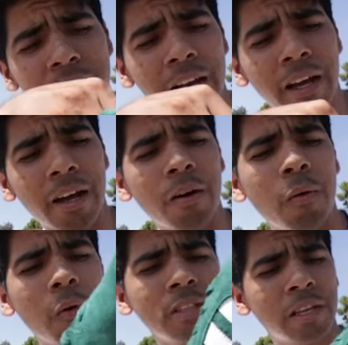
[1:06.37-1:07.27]
like
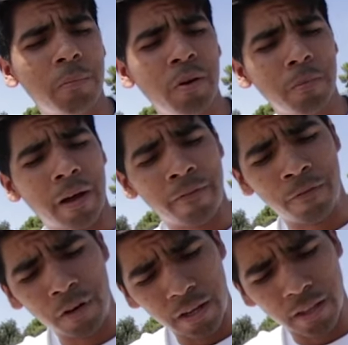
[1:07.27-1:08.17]
once I put my
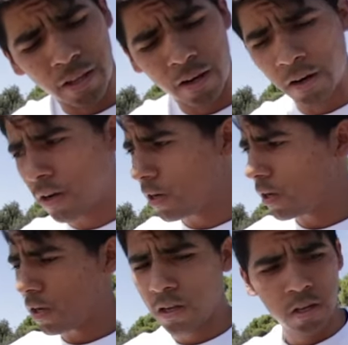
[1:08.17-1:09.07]
foot in there,
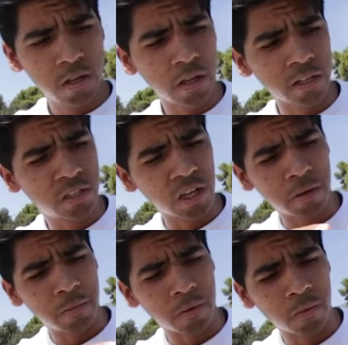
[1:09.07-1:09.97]
it's
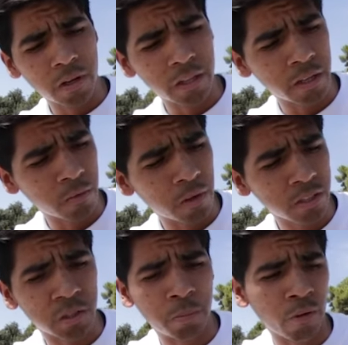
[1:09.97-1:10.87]
gonna be really well
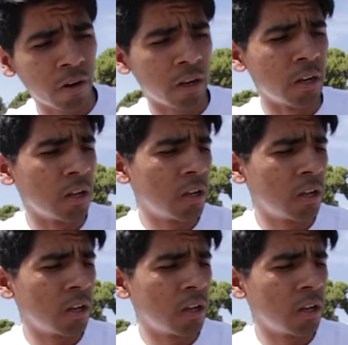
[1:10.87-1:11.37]
supported.